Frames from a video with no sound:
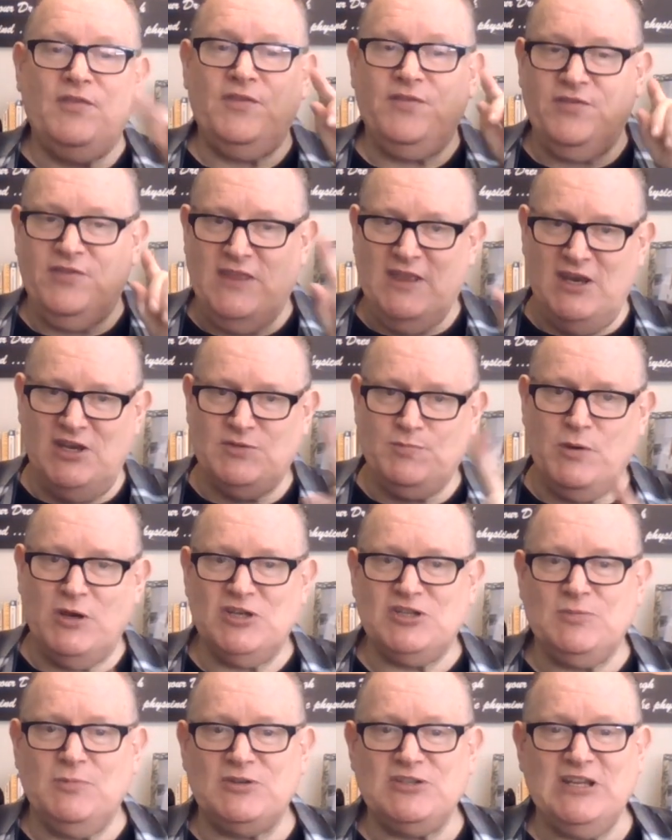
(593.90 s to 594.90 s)
These
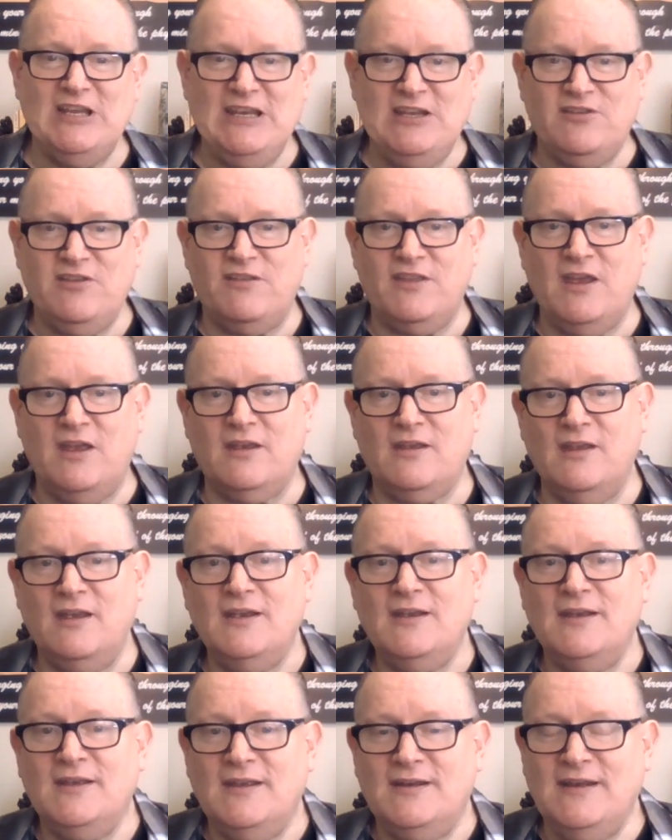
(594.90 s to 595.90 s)
principles lead to the
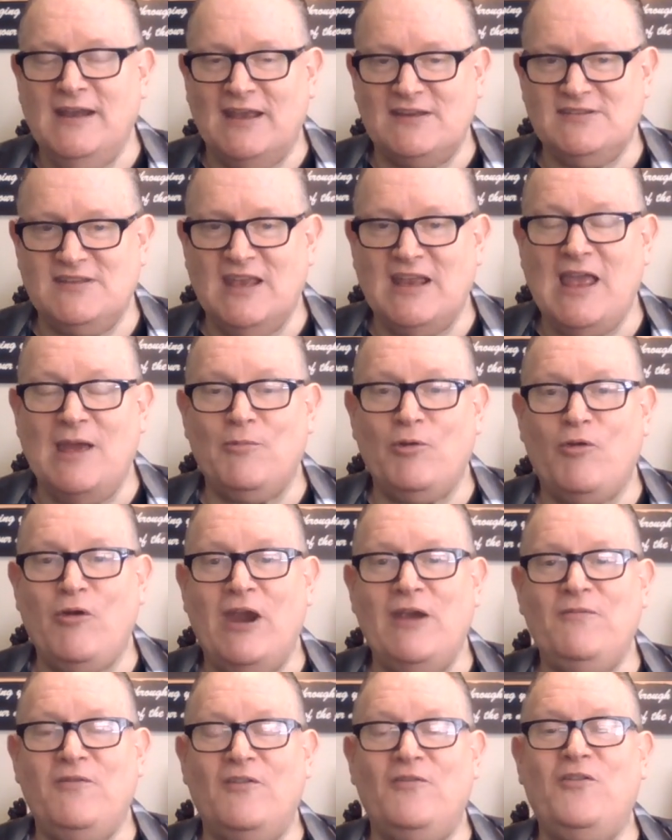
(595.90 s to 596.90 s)
next thing I'm
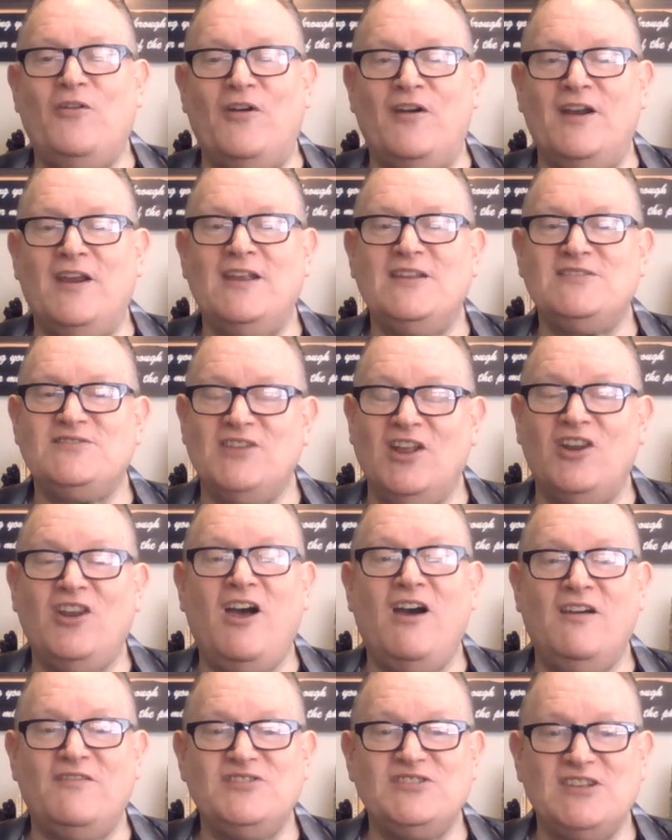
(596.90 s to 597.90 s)
grateful for. It's the
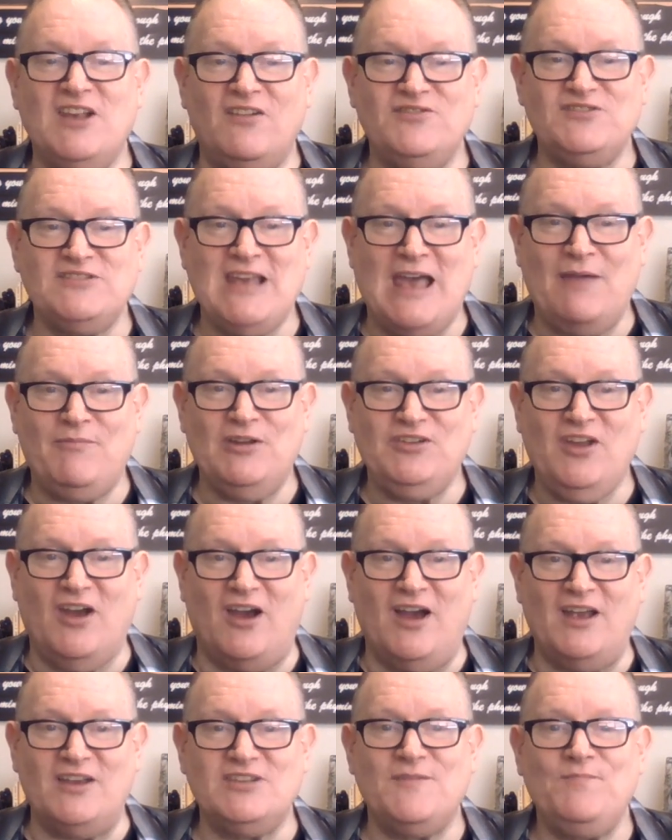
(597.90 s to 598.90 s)
law of self
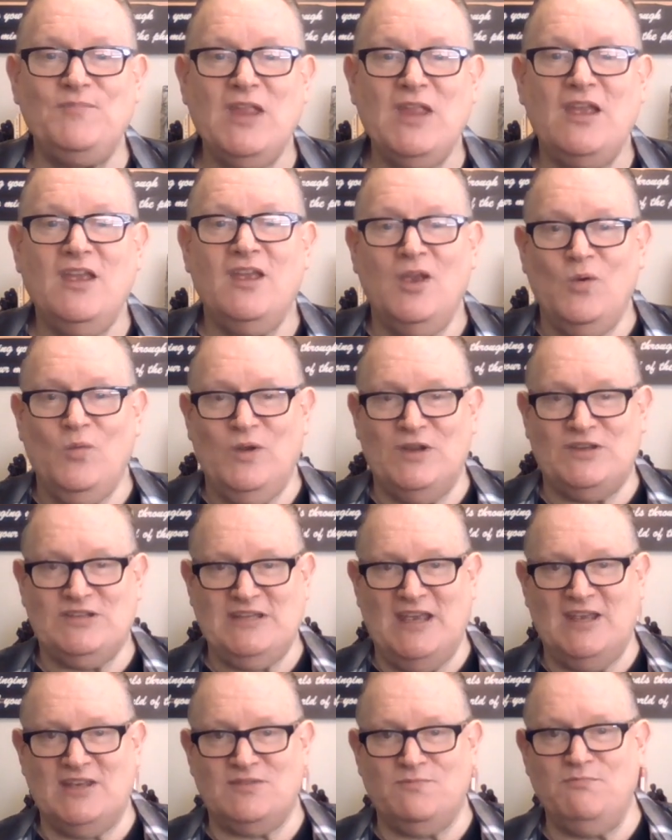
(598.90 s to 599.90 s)
sabotage, which
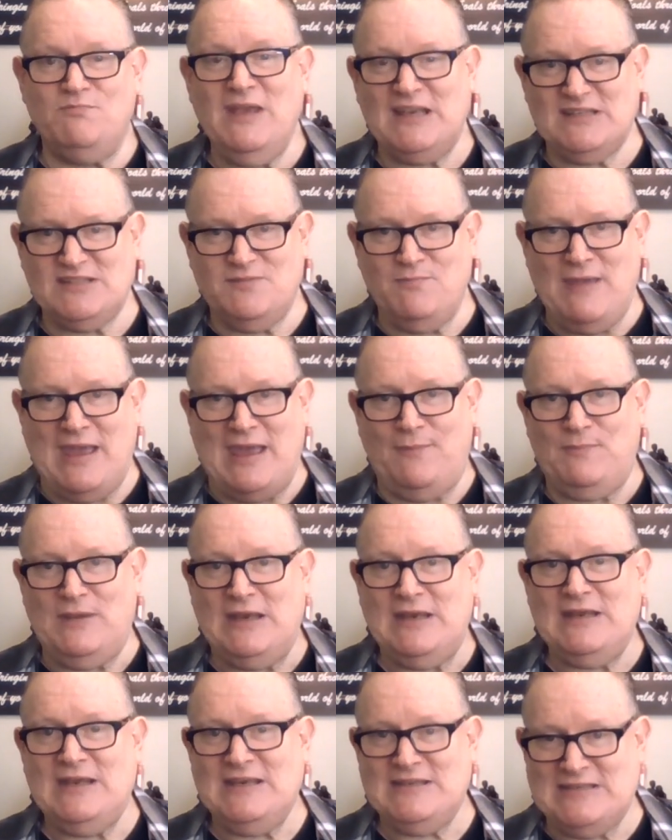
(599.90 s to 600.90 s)
says mixed
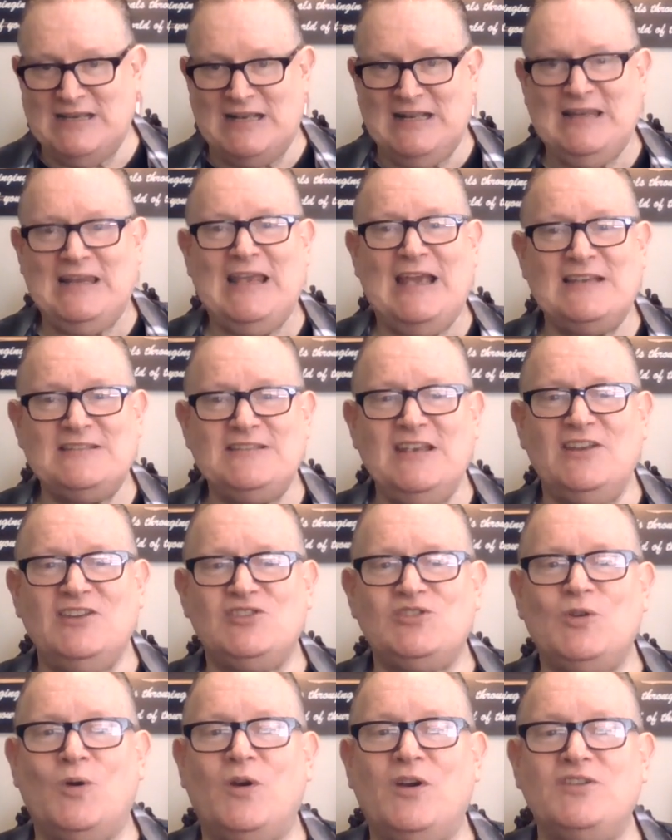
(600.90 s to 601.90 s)
mapping is a classic
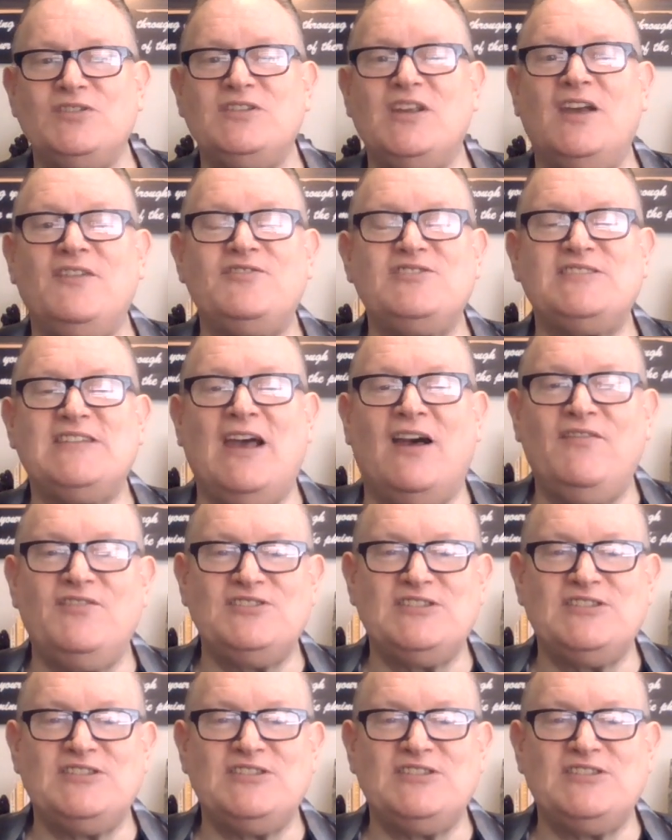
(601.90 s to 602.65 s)
source of self